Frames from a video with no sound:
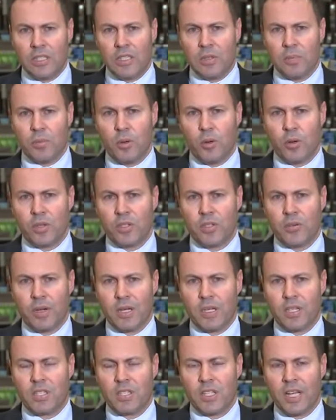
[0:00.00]
is important to
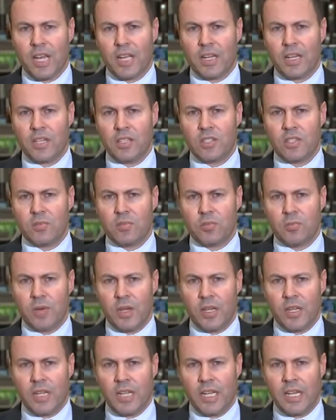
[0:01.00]
understand is
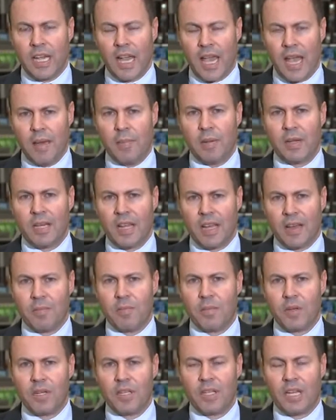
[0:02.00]
when the Abbott
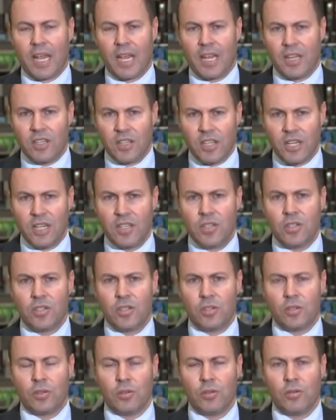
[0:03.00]
government entered
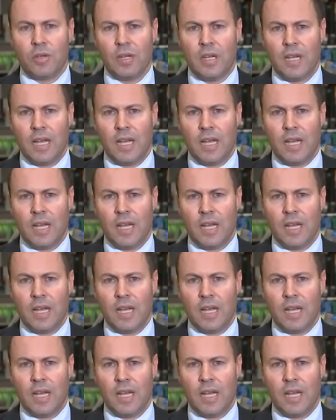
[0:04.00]
into